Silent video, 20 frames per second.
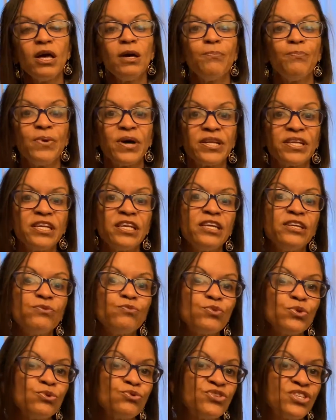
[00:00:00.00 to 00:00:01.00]
But in
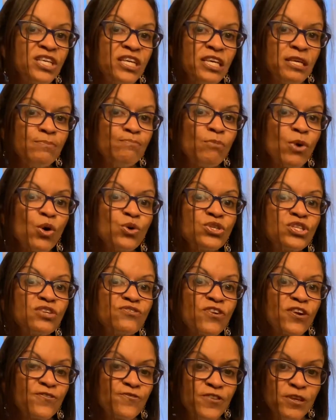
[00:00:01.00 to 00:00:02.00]
routine, most of
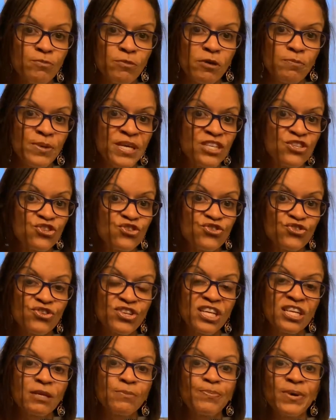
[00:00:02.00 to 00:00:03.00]
our female patients are
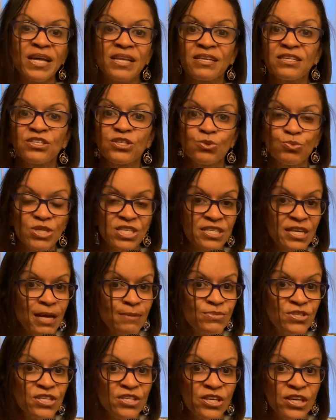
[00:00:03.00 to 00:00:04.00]
getting pellets 3
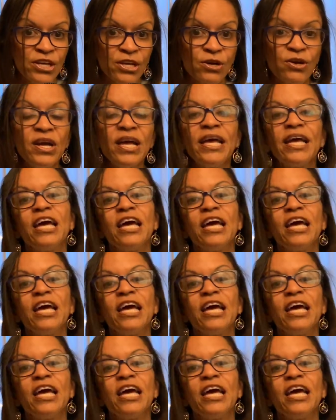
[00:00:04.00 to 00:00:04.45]
times a year,